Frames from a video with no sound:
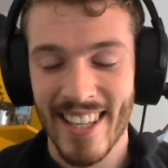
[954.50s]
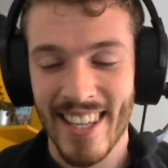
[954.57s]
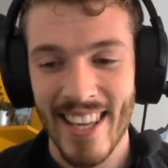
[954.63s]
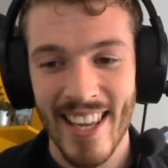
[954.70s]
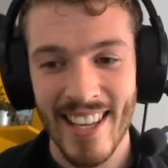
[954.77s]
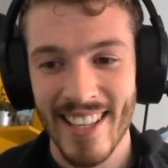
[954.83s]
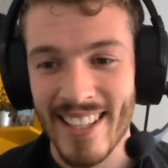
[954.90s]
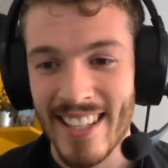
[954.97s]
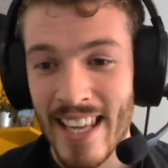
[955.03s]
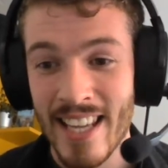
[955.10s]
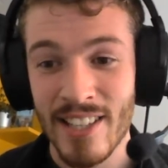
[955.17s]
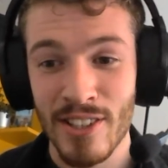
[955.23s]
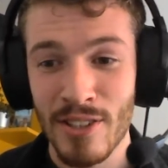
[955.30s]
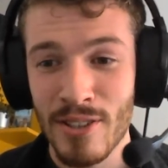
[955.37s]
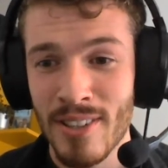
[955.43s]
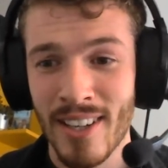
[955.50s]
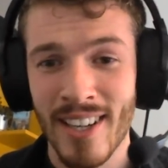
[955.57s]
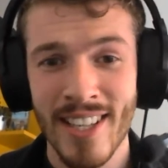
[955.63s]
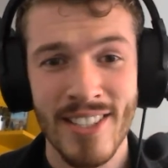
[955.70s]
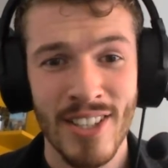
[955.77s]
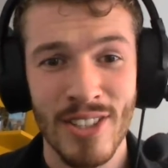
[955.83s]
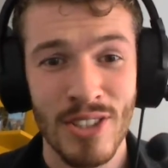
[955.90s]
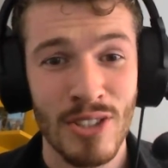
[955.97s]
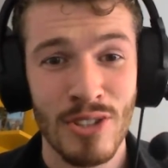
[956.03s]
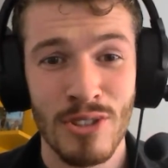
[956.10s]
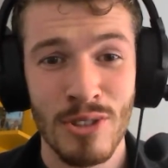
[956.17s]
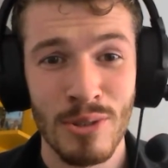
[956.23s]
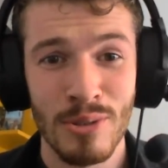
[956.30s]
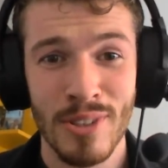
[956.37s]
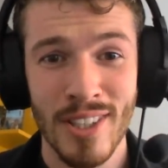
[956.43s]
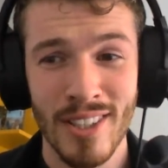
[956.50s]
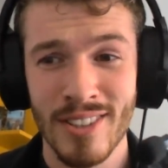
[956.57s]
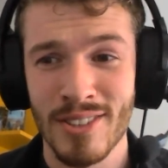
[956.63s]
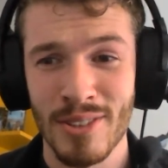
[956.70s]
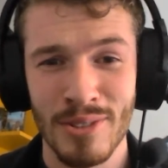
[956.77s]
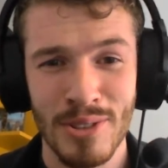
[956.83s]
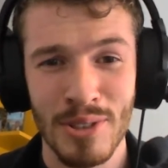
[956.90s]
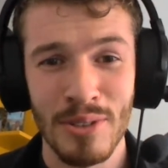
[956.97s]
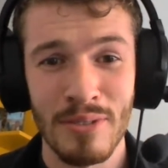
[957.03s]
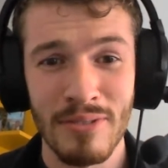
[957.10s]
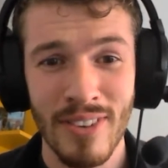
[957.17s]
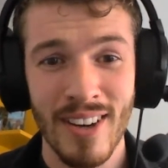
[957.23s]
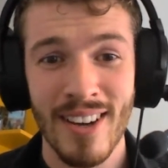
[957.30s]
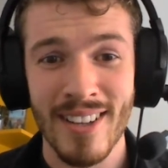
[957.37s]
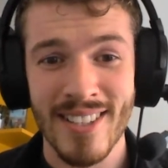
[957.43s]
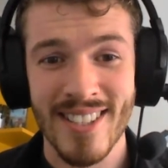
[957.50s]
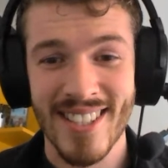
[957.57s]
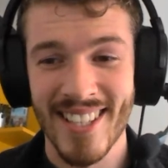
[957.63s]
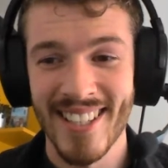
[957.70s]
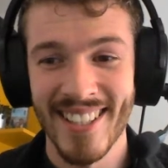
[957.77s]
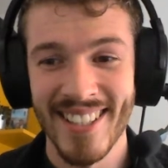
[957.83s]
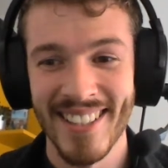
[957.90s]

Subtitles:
Okay, again, you guys are just too good. You're too fast.